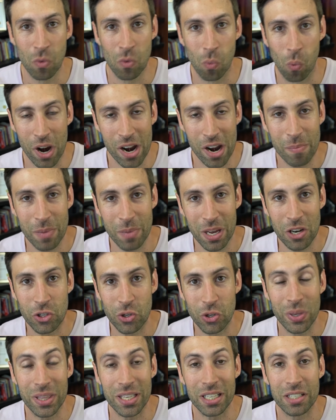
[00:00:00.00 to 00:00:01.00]
What I'm going to
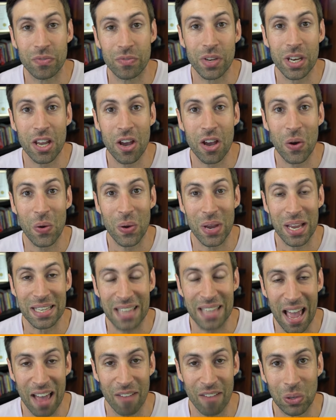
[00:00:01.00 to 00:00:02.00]
do in this video
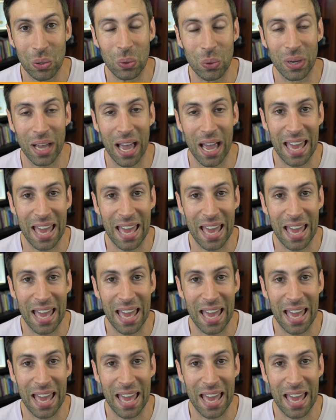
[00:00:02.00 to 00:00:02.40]
is have a look